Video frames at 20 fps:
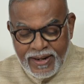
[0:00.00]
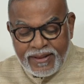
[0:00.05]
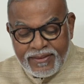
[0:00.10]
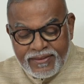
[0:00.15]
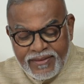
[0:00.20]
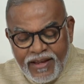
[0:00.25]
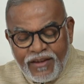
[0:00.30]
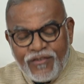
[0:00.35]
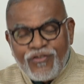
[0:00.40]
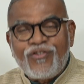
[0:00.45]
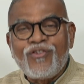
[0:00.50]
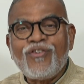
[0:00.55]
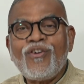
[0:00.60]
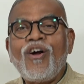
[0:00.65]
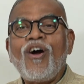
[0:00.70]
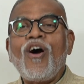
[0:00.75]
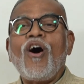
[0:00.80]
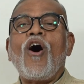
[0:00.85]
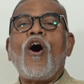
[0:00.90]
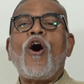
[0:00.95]
This
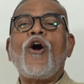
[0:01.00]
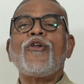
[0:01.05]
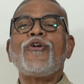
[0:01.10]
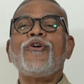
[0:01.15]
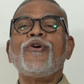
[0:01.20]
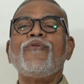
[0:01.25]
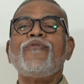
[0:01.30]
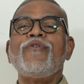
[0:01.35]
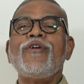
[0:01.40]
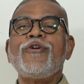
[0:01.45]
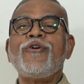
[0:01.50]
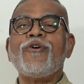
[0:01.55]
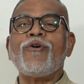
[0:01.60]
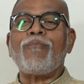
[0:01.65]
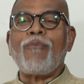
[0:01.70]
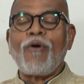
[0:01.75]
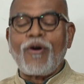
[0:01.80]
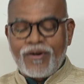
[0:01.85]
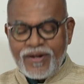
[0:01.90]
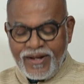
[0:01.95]
audio-video
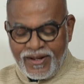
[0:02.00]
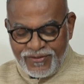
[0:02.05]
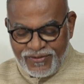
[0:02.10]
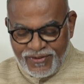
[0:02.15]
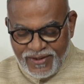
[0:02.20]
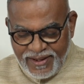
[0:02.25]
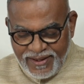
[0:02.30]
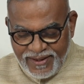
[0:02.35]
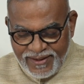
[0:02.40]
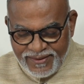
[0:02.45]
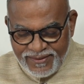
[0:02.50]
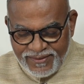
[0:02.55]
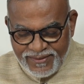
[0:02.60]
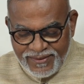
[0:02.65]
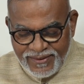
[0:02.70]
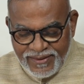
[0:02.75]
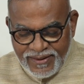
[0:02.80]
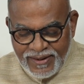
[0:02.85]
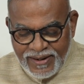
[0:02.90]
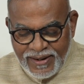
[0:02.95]
podcast
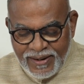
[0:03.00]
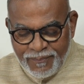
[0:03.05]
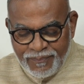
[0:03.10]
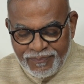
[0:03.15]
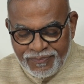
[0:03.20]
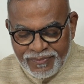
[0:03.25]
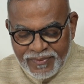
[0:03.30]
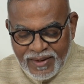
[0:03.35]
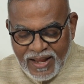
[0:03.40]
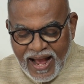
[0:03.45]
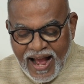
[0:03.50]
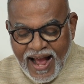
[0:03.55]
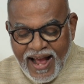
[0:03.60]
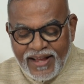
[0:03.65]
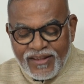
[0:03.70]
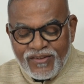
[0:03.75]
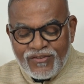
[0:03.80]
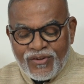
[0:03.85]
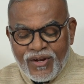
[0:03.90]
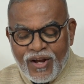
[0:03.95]
series
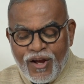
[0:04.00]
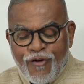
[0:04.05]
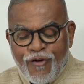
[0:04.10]
has